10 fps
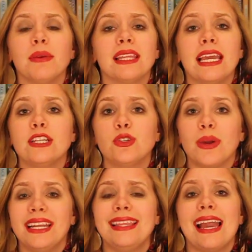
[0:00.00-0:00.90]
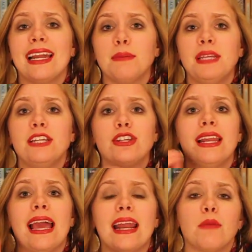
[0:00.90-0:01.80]
really enjoyed the adaptation,
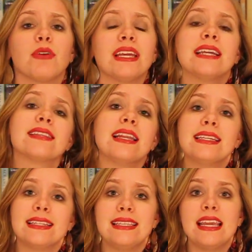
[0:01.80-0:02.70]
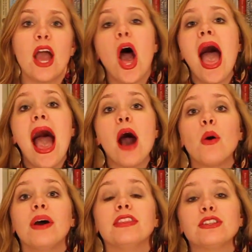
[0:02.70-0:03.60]
and I'm really excited to see
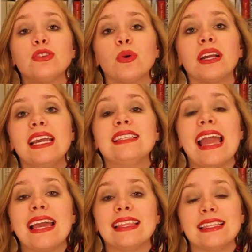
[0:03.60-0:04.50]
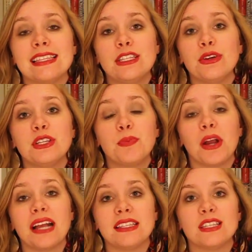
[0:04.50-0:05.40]
how the stories and the series
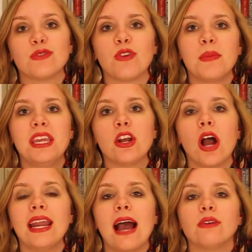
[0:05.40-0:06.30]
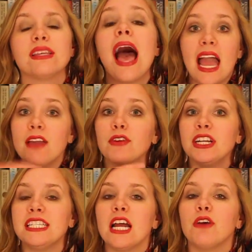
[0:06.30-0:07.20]
progresses from here on out. I have
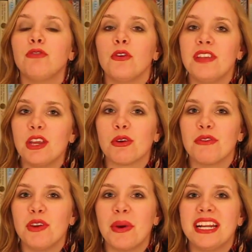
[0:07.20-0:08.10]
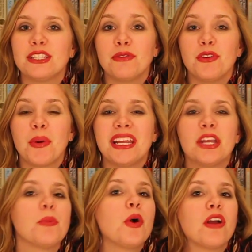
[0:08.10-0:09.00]
already done a full video review on it, so if you want to
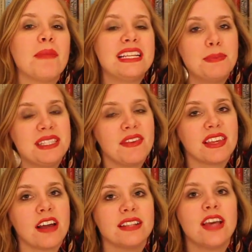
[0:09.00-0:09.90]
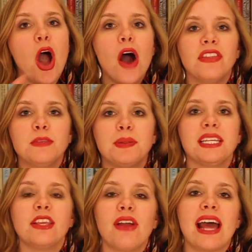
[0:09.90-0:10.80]
hear more of my specific thoughts on this
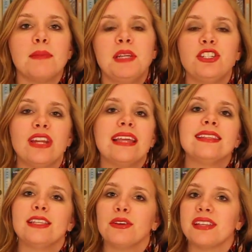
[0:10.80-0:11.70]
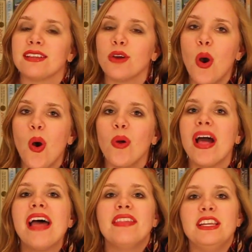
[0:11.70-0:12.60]
particular adaptation and the series as a whole,
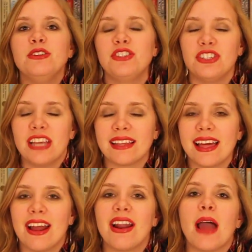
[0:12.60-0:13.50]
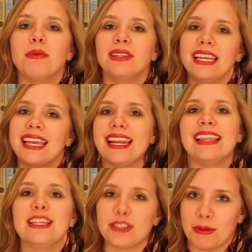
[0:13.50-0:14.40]
then you should check that out. I will link it in
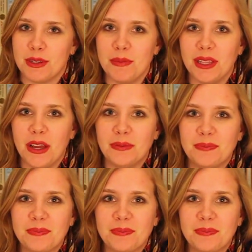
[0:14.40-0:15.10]
the description below.